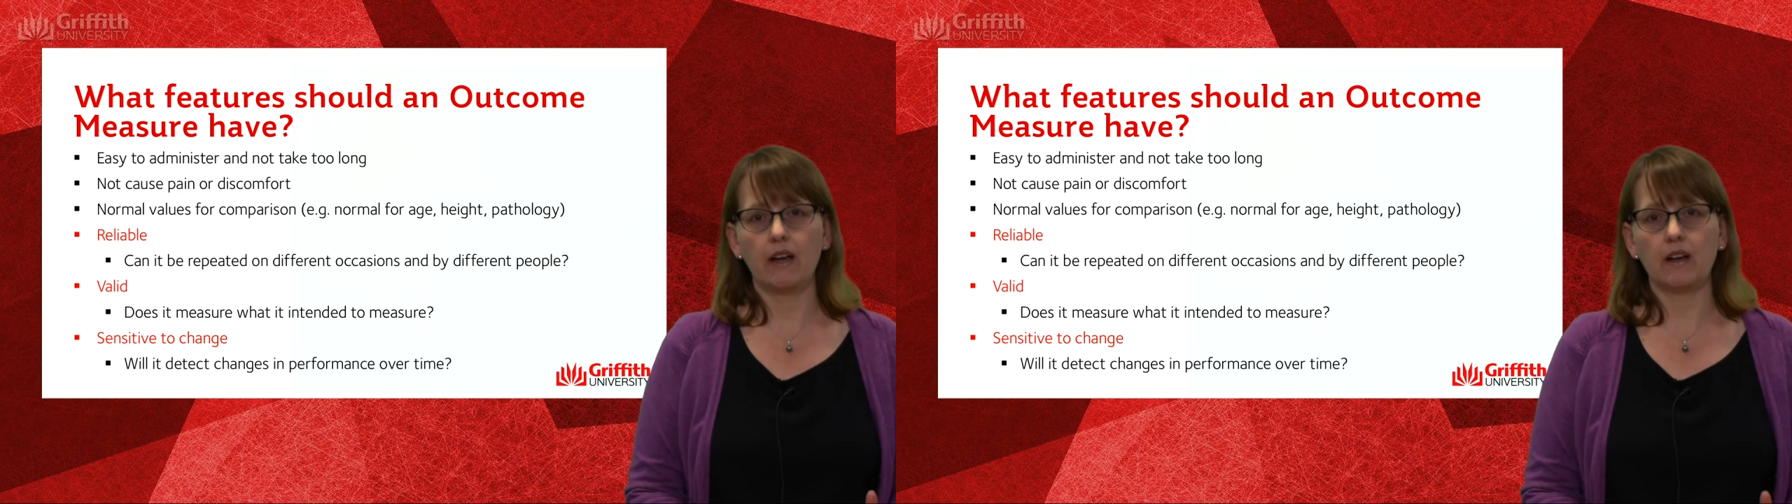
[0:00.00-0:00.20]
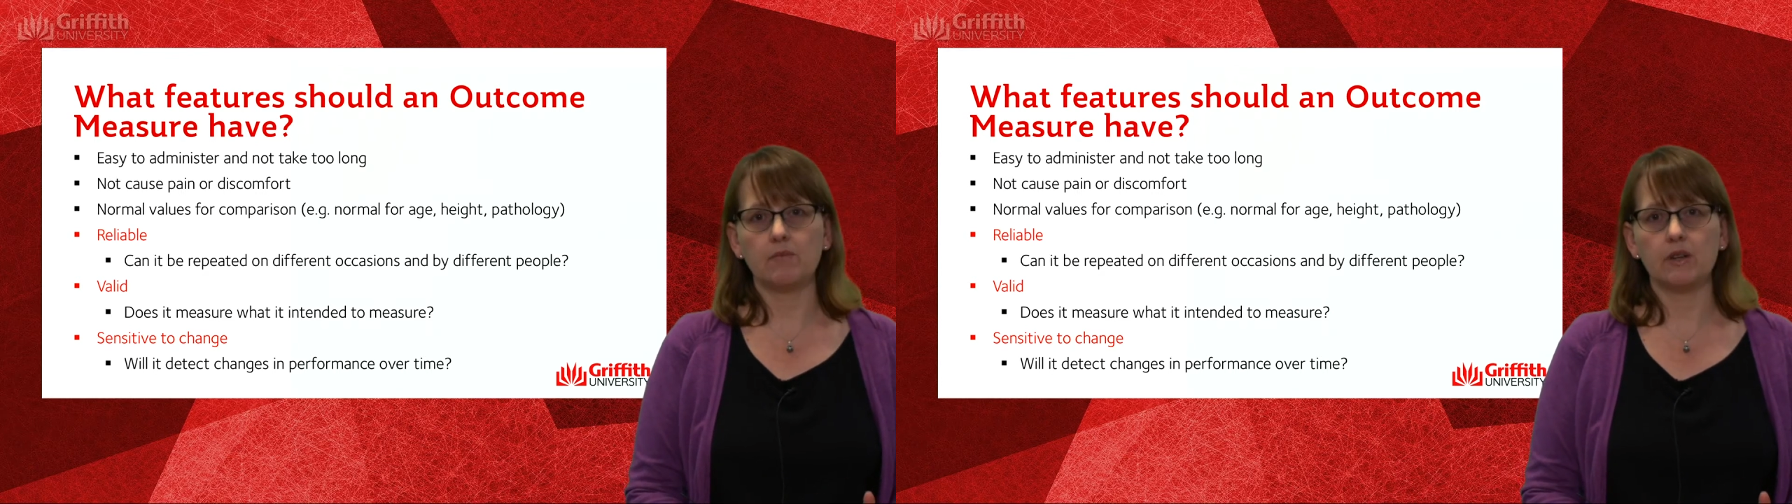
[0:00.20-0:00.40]

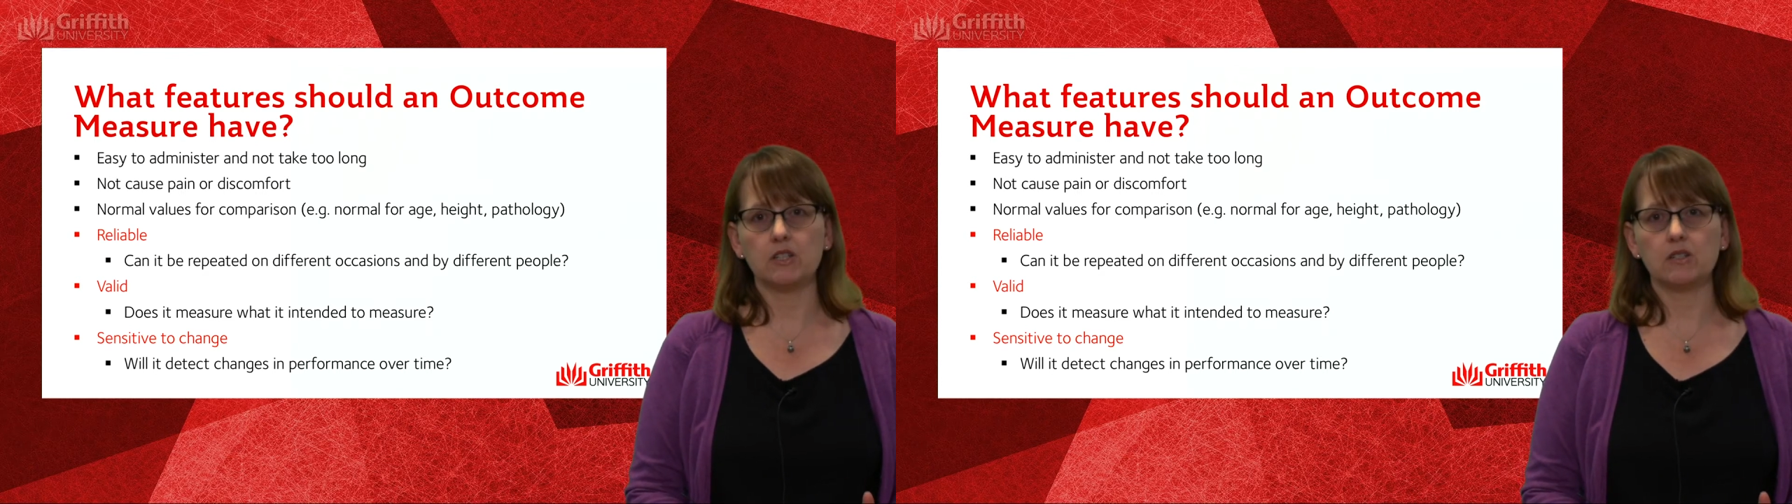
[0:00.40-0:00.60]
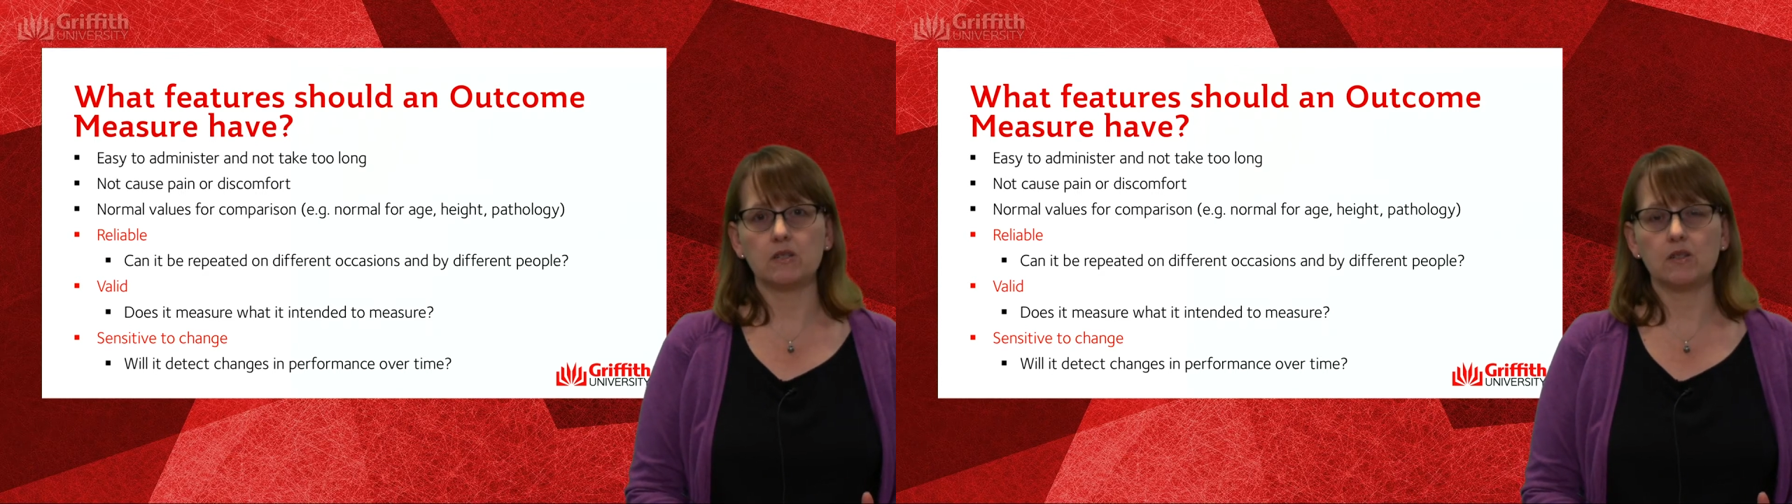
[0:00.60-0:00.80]
outcome
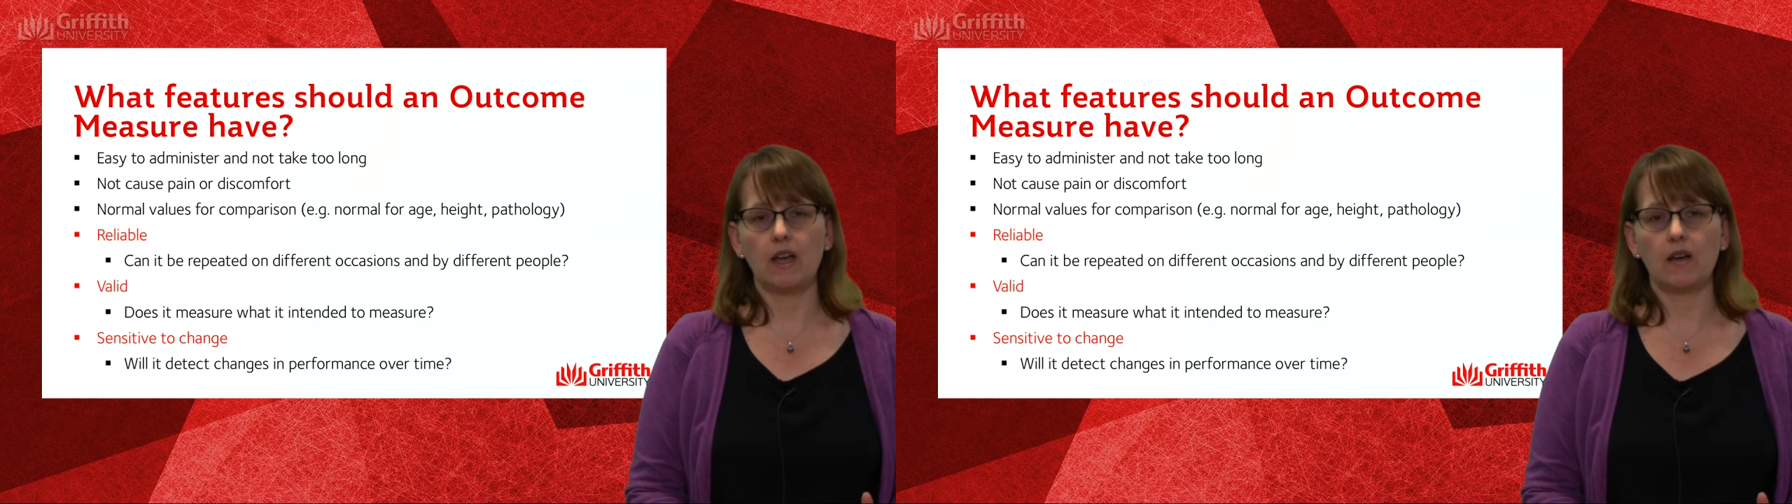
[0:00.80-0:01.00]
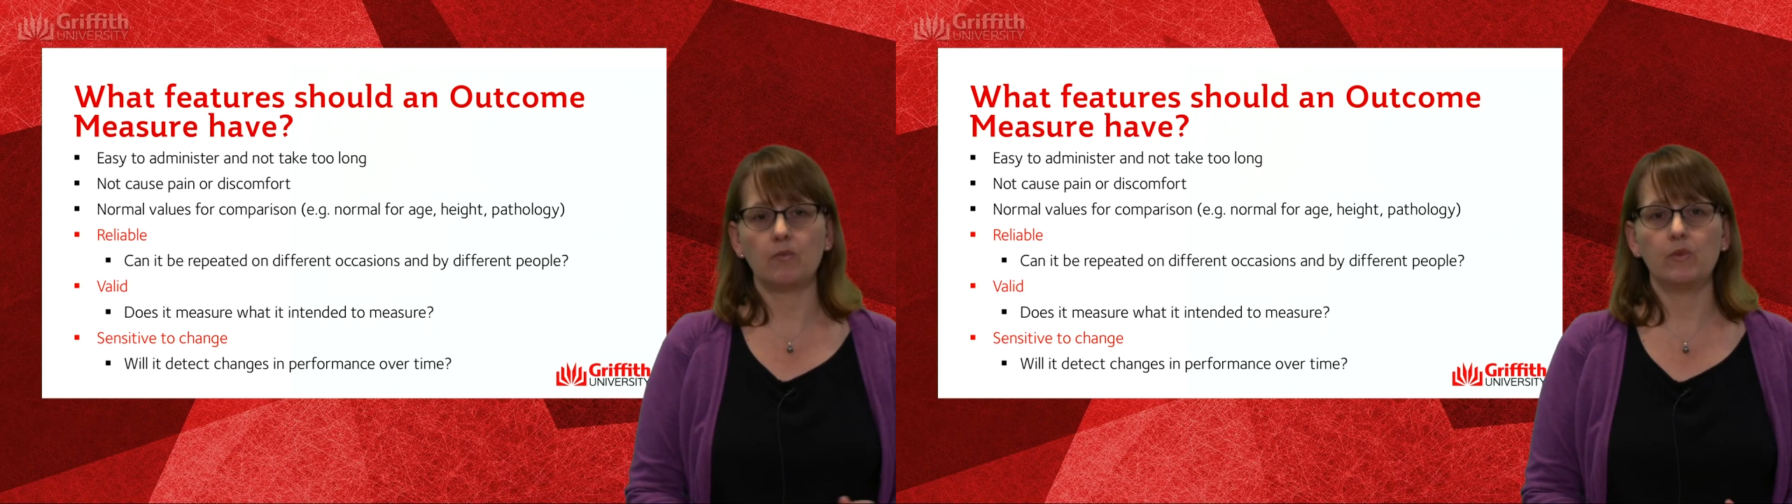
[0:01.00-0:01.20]
measures
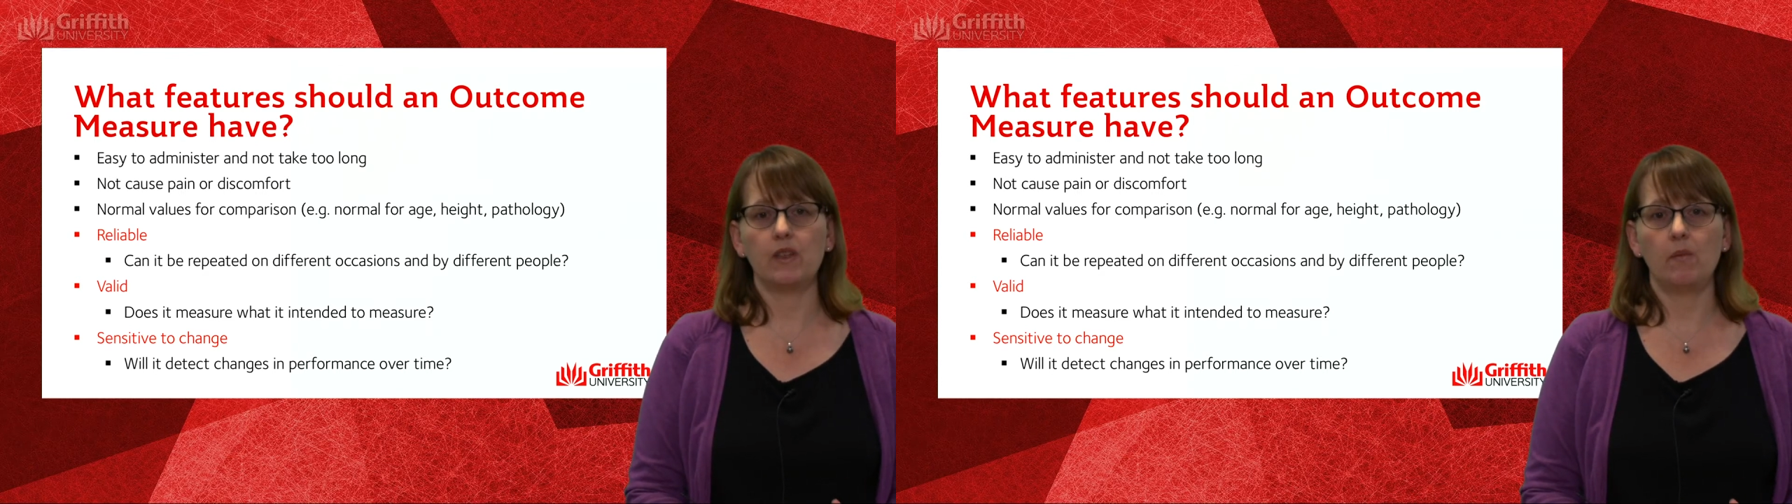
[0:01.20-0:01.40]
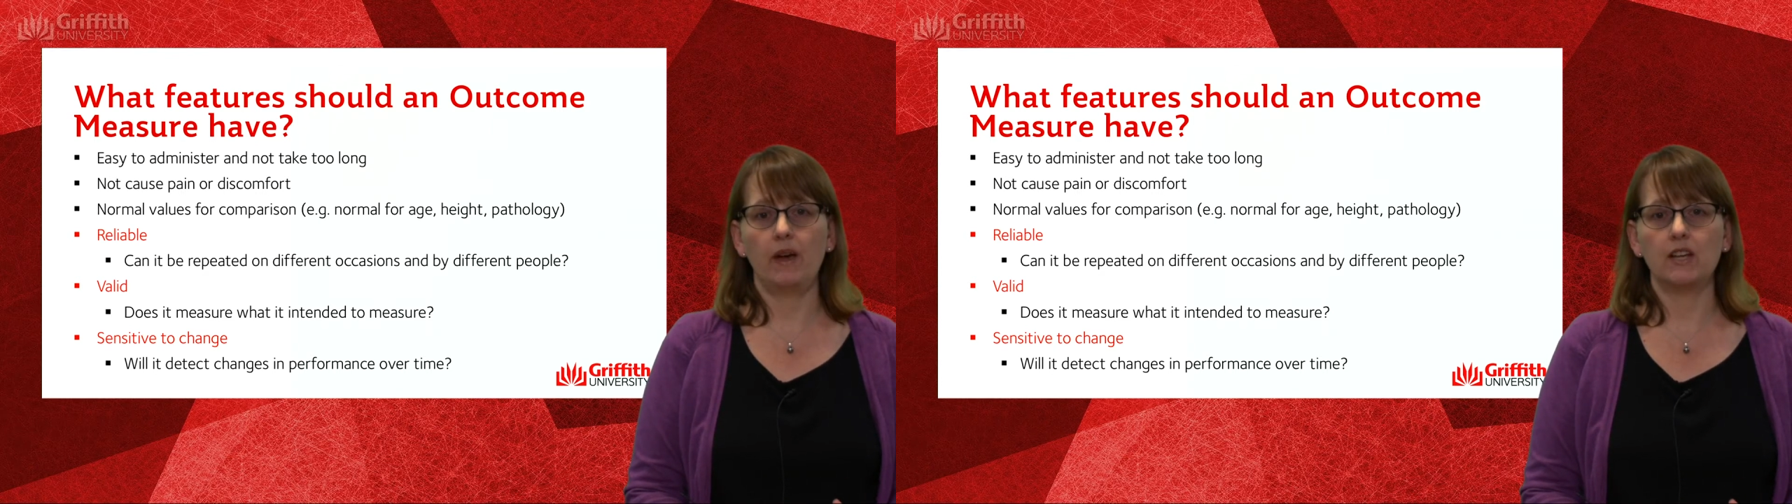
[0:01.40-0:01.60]
with
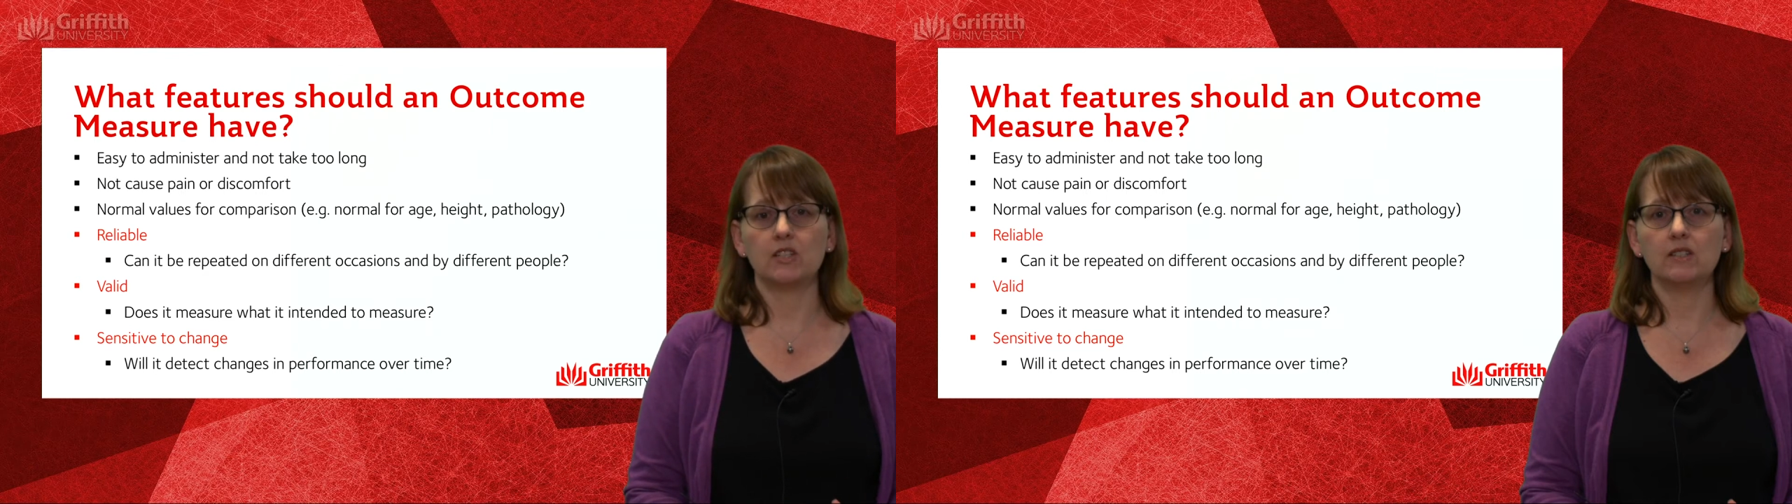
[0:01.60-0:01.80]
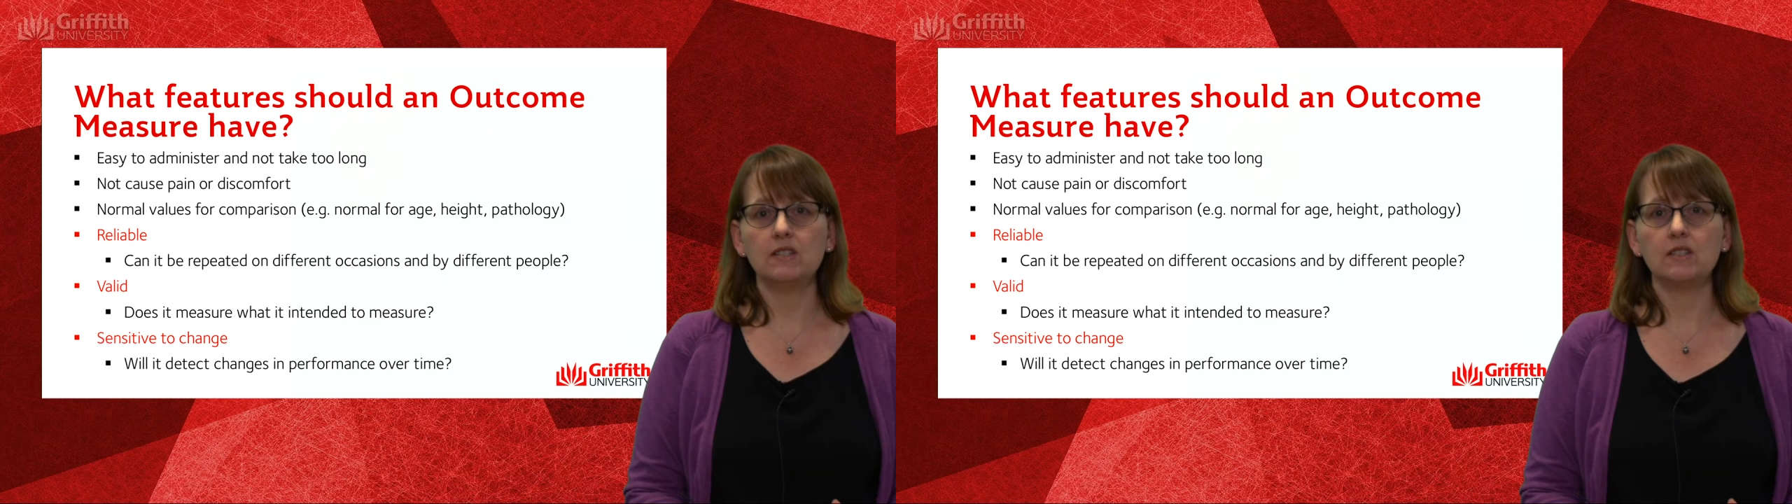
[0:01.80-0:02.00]
our
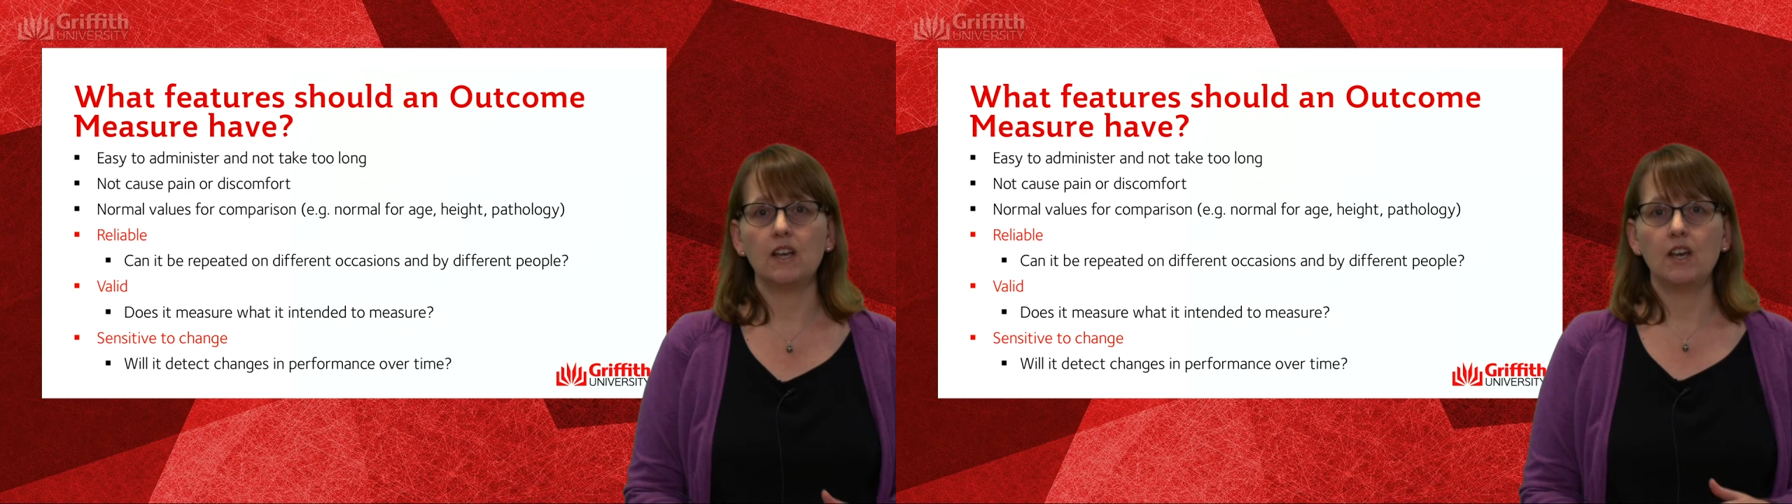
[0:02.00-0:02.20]
patients